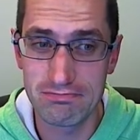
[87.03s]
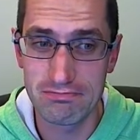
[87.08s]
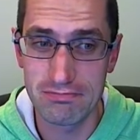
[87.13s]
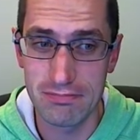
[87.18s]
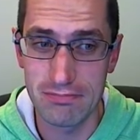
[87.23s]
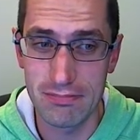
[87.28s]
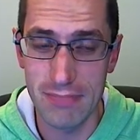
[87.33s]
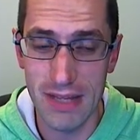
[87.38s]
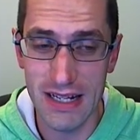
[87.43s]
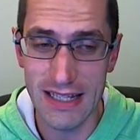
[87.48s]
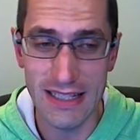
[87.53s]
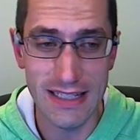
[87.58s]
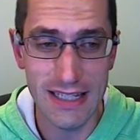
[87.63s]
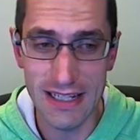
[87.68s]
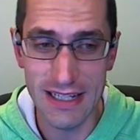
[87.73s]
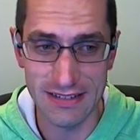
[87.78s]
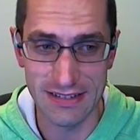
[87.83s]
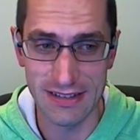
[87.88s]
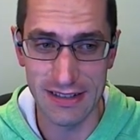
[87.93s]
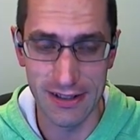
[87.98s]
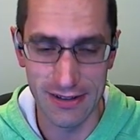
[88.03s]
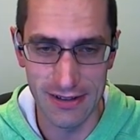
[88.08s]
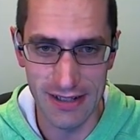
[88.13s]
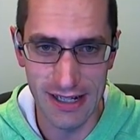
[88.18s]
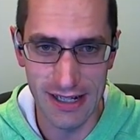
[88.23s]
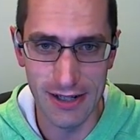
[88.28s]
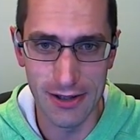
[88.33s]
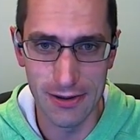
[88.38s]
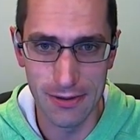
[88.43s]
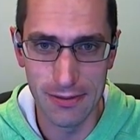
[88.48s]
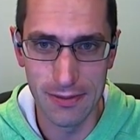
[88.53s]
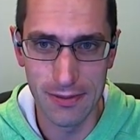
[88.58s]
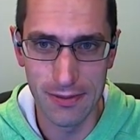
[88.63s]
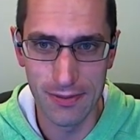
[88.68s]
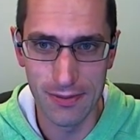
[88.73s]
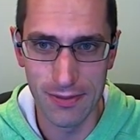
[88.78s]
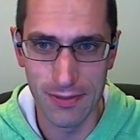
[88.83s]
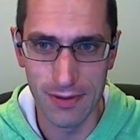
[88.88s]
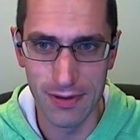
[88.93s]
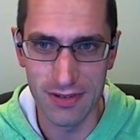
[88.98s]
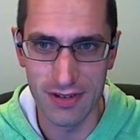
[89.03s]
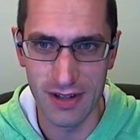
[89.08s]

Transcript: many years ago now, was